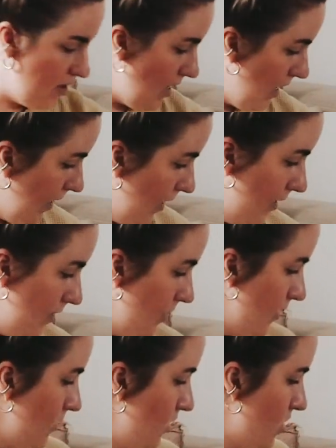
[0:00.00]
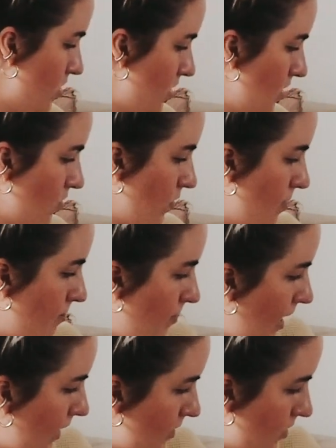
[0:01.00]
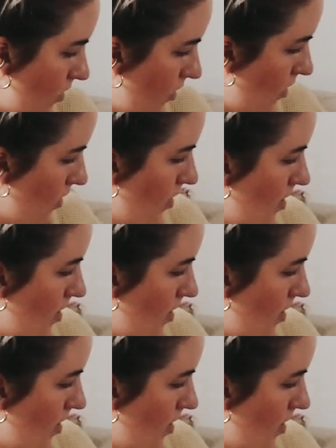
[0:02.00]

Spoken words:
And just a reminder,